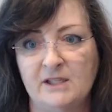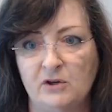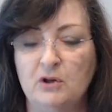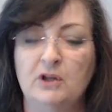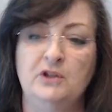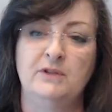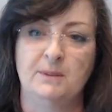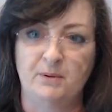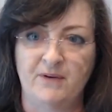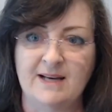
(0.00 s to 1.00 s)
So you could use
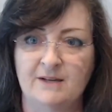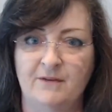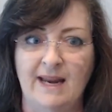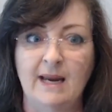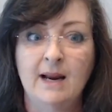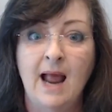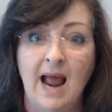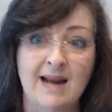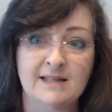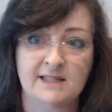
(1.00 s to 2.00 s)
it preventively
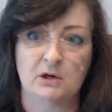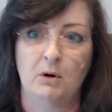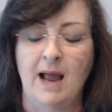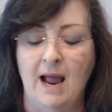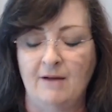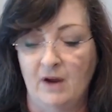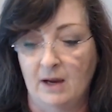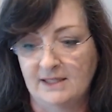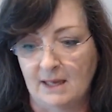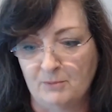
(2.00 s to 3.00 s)
and still have
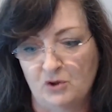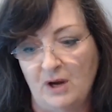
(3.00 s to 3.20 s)
some